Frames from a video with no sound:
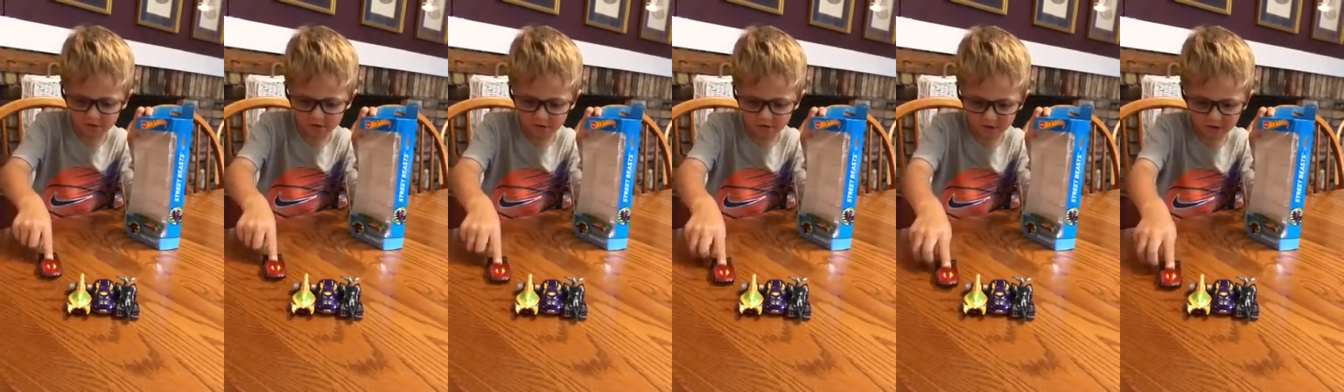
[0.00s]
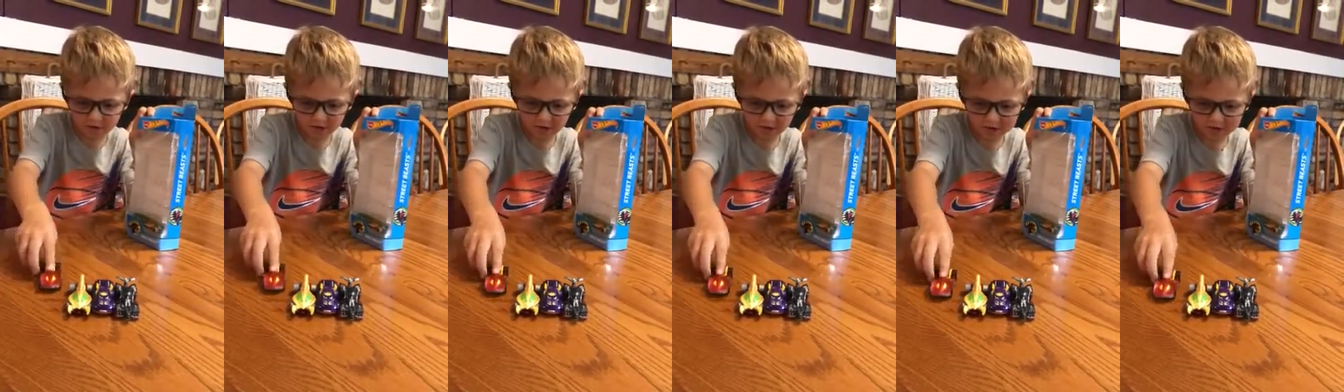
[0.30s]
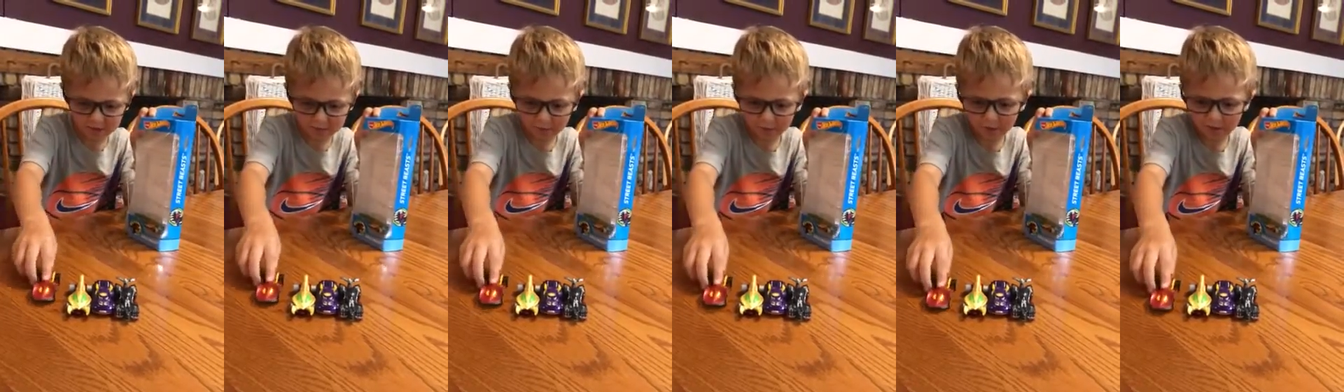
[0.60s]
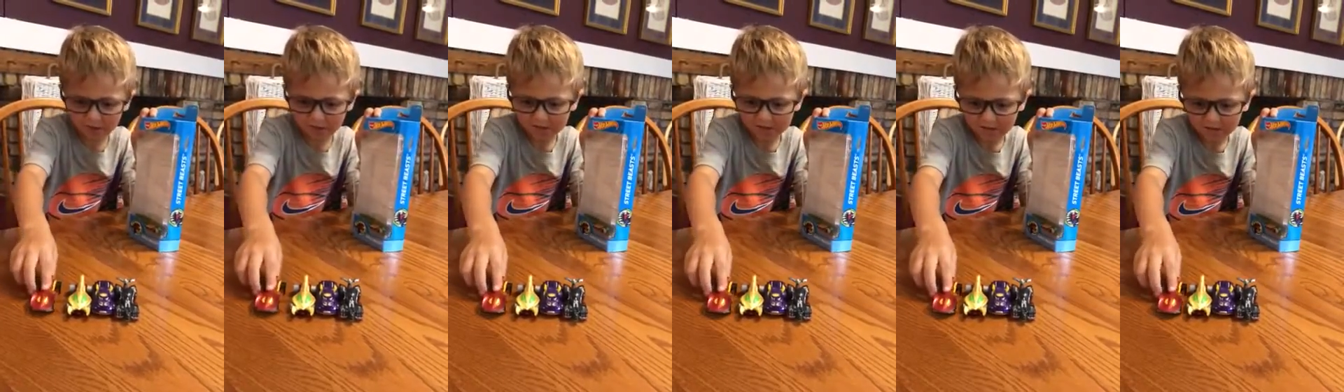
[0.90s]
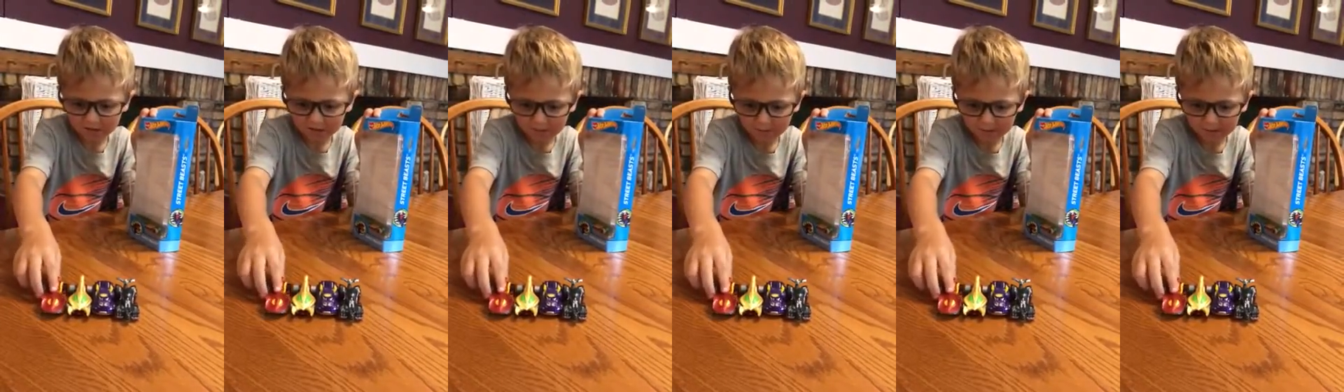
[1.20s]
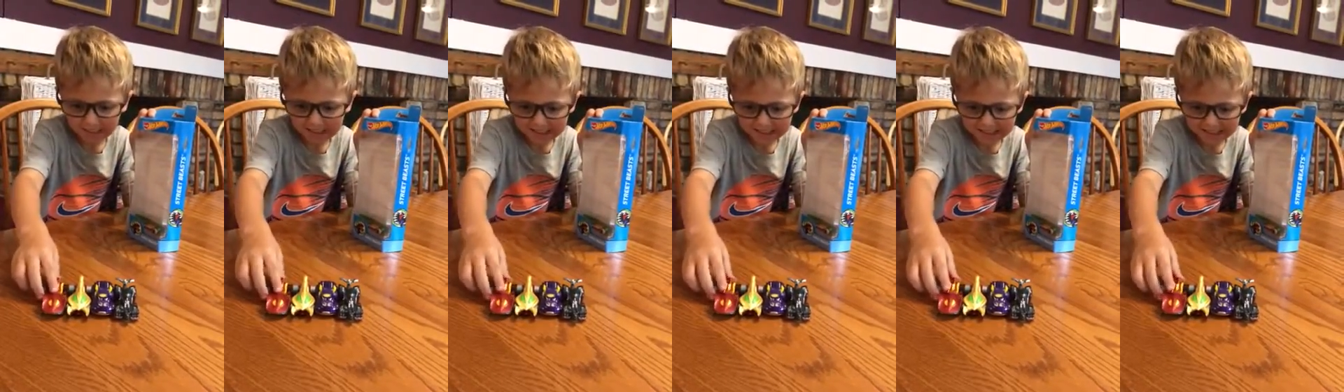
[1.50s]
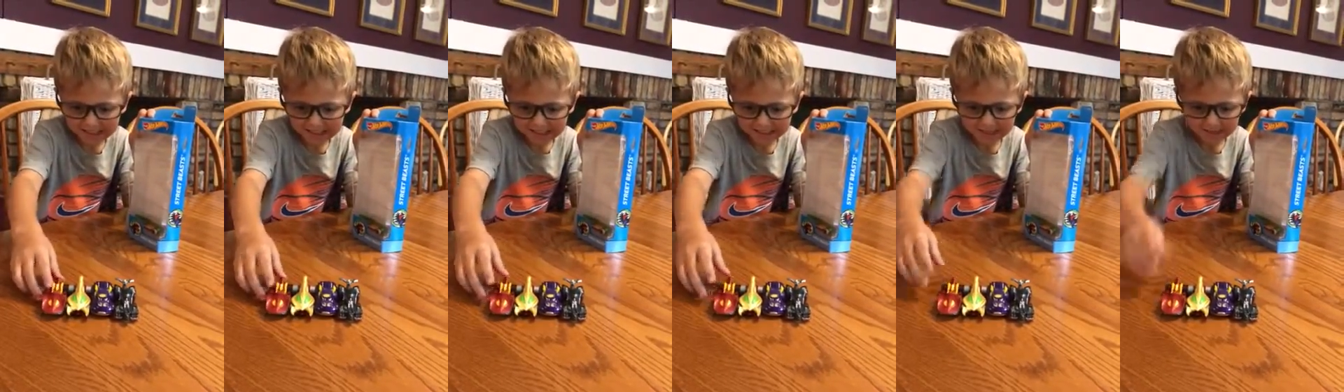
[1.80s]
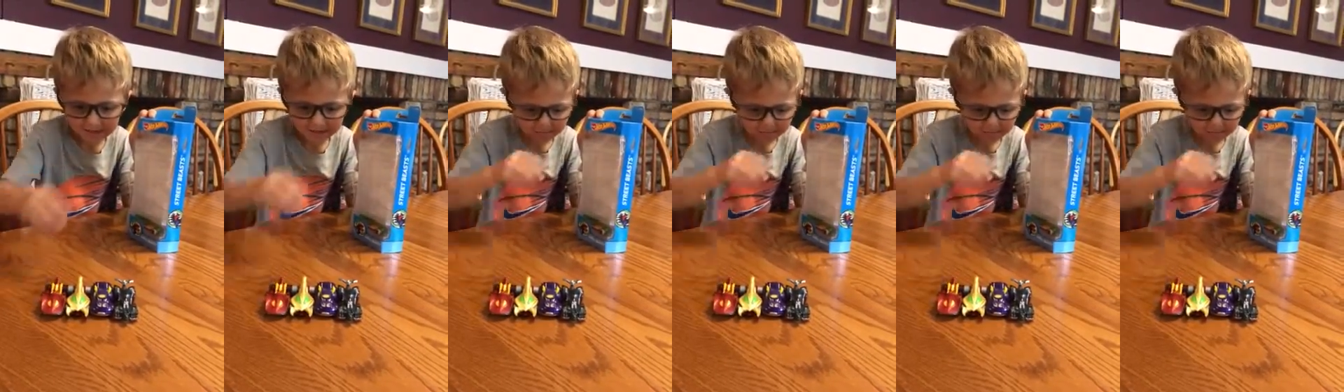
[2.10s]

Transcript: the next monster beast.